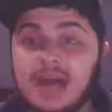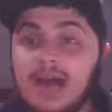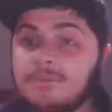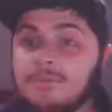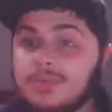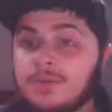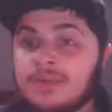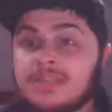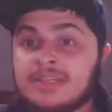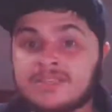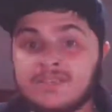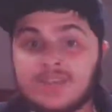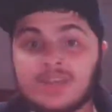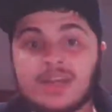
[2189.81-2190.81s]
I'm doing
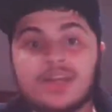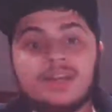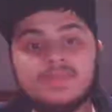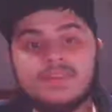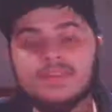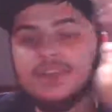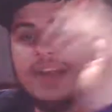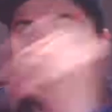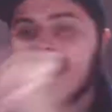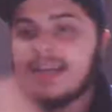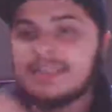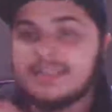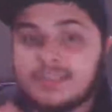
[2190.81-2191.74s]
this for you guys.